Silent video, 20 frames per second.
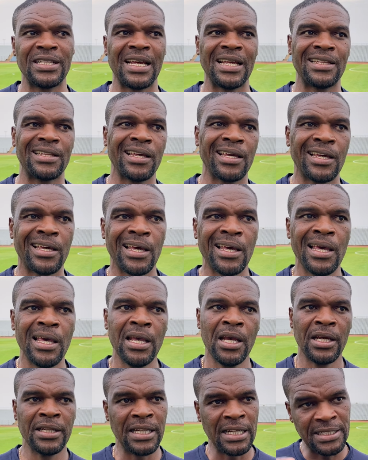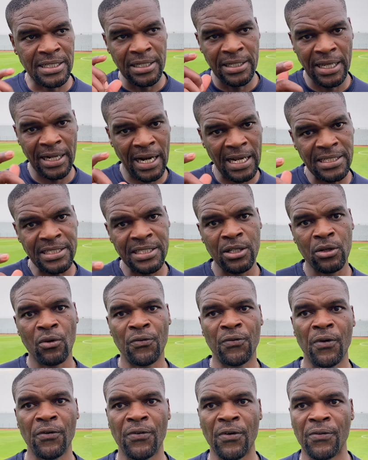I think that the rushing
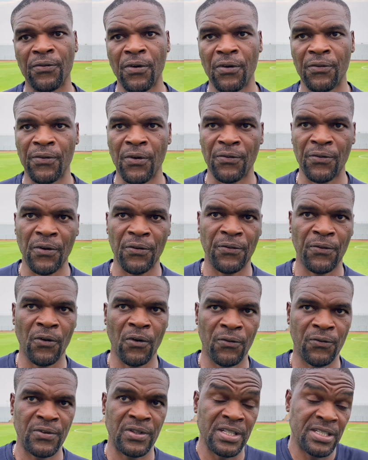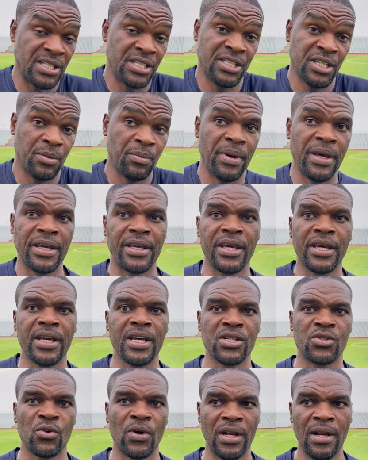of decision making
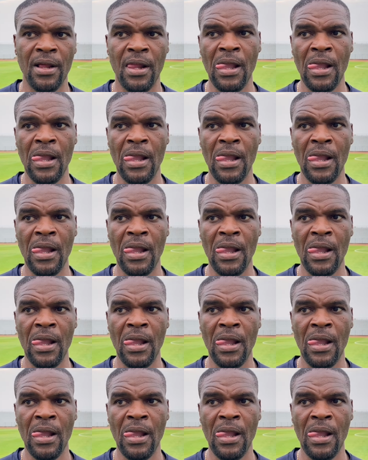as well,